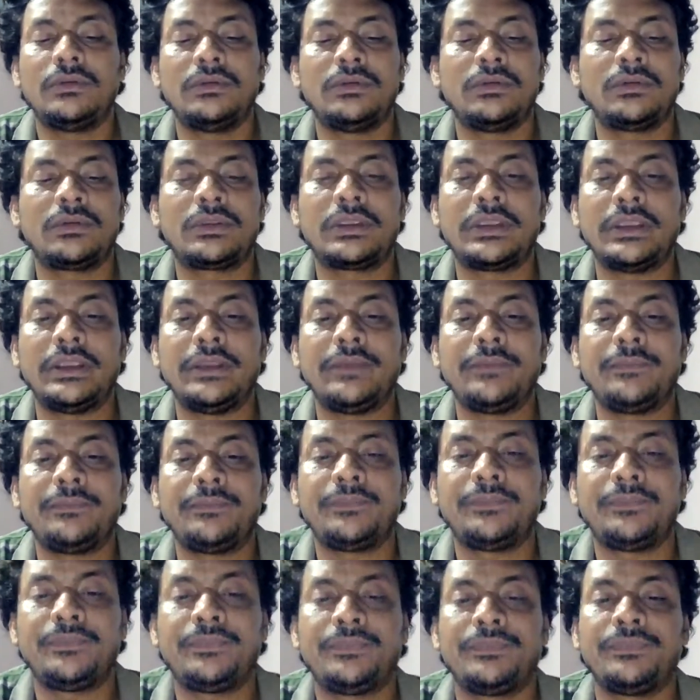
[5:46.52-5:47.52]
Okay.
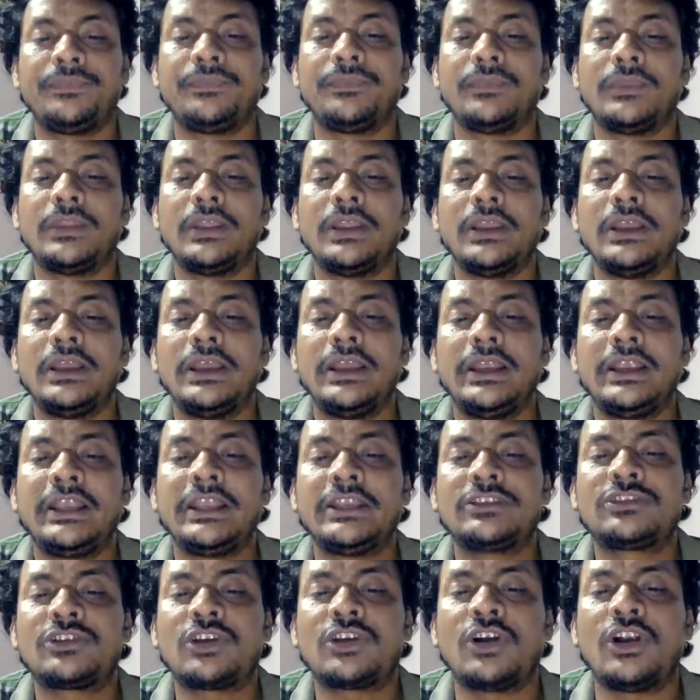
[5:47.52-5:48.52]
It
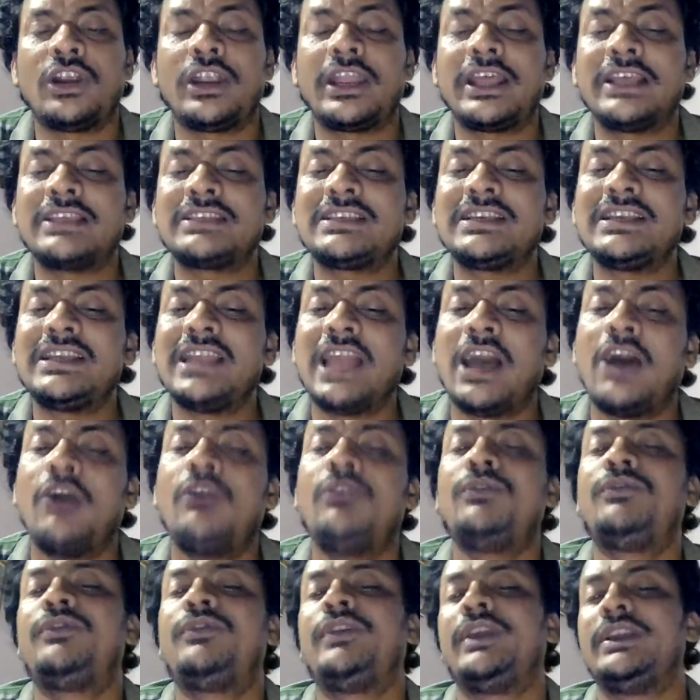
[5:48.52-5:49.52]
is called as a
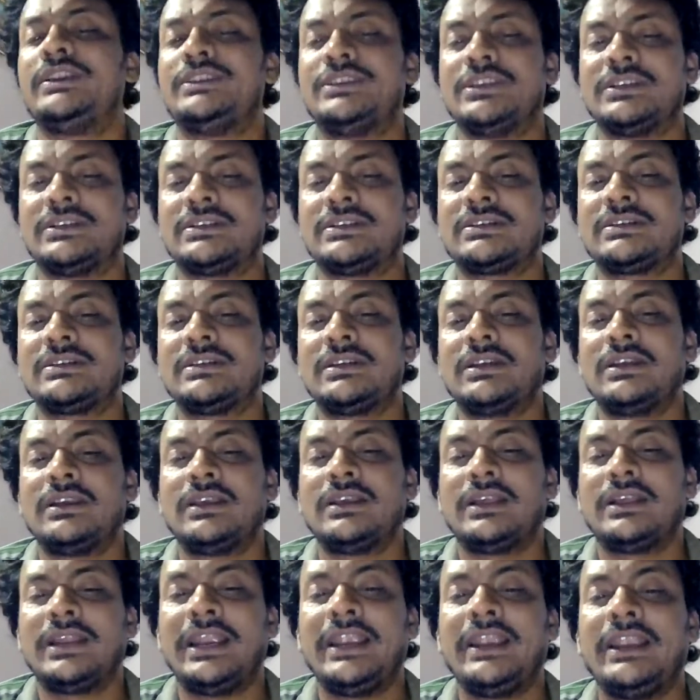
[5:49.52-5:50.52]
noun phrases,
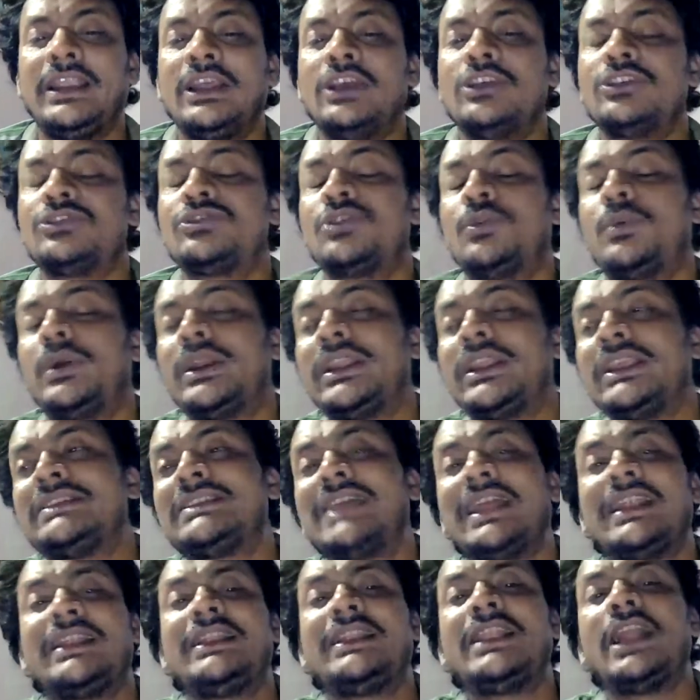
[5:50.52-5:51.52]
right? So what is
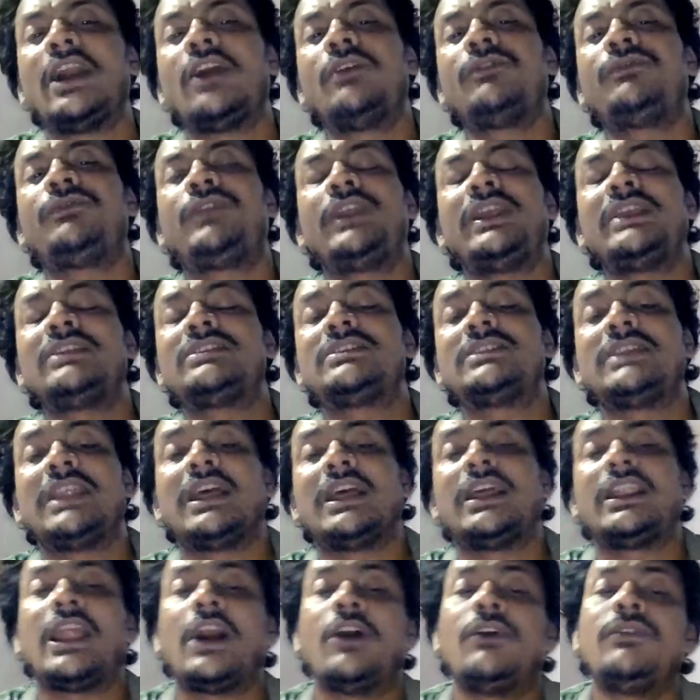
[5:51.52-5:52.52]
that noun phrase?
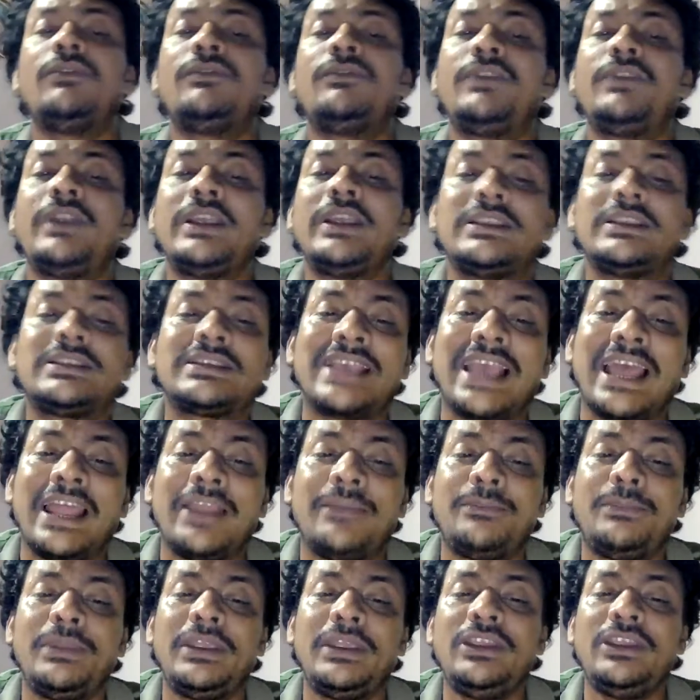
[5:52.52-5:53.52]
Now noun phrase
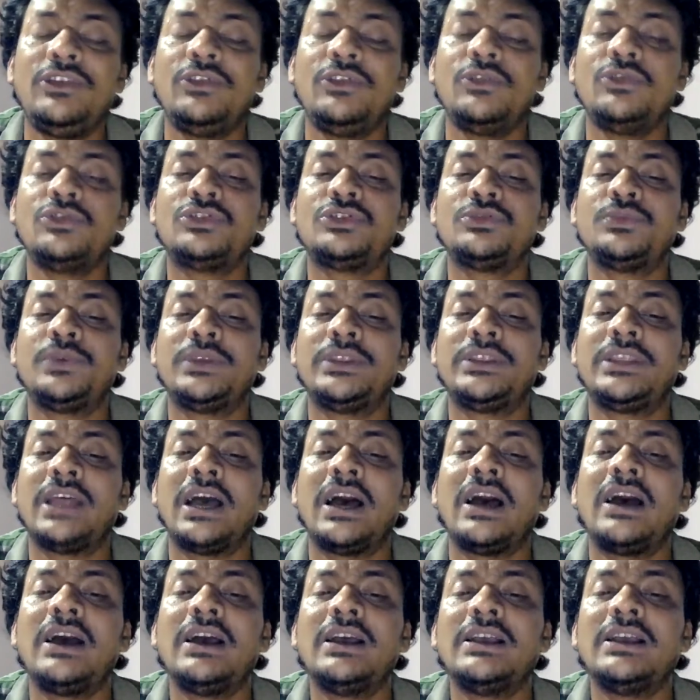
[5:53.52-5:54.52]
can be used with
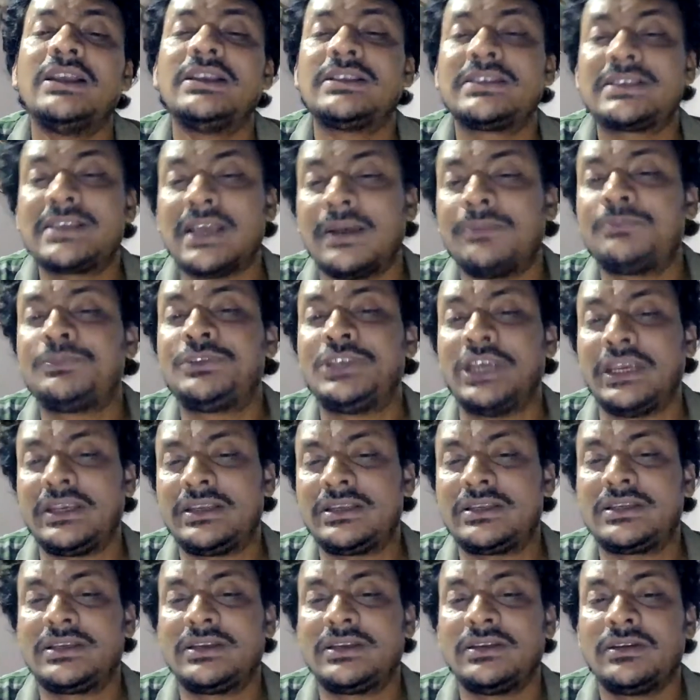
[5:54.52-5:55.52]
the
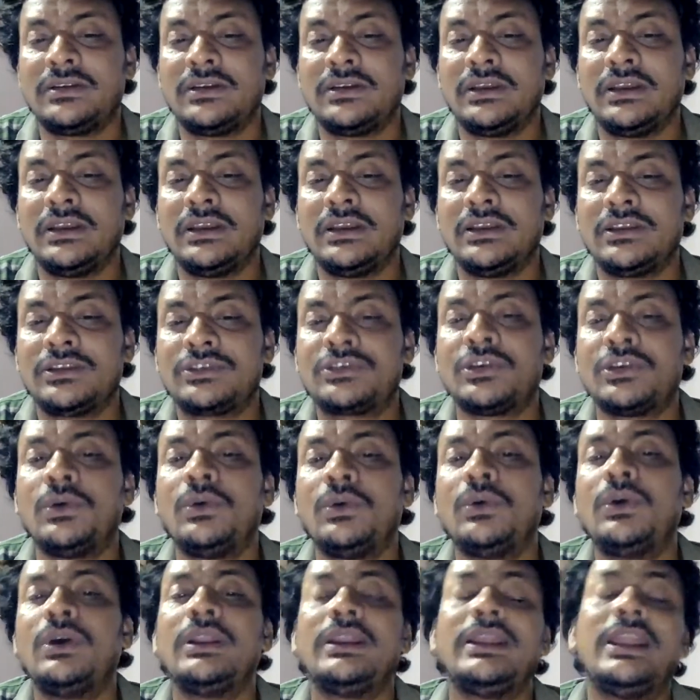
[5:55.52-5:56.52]
subject.
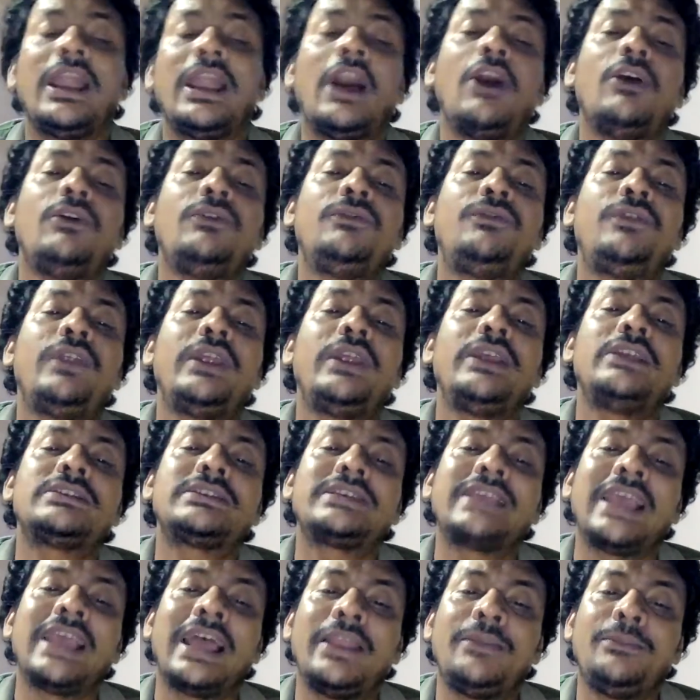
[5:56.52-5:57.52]
So noun phrase
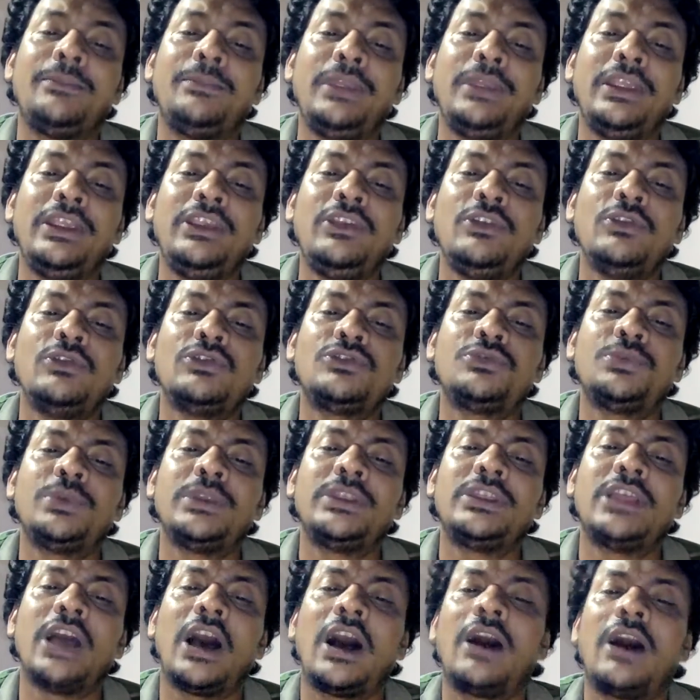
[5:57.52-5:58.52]
can be used
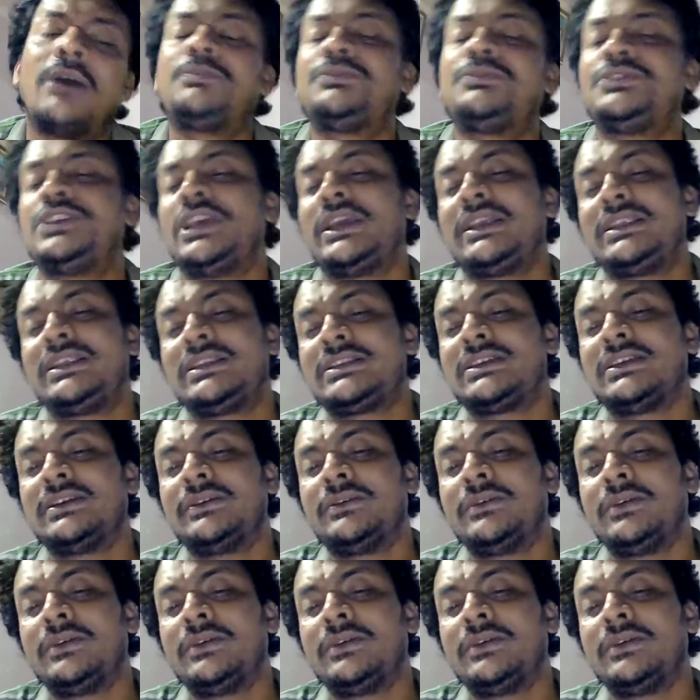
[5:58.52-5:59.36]
with the object,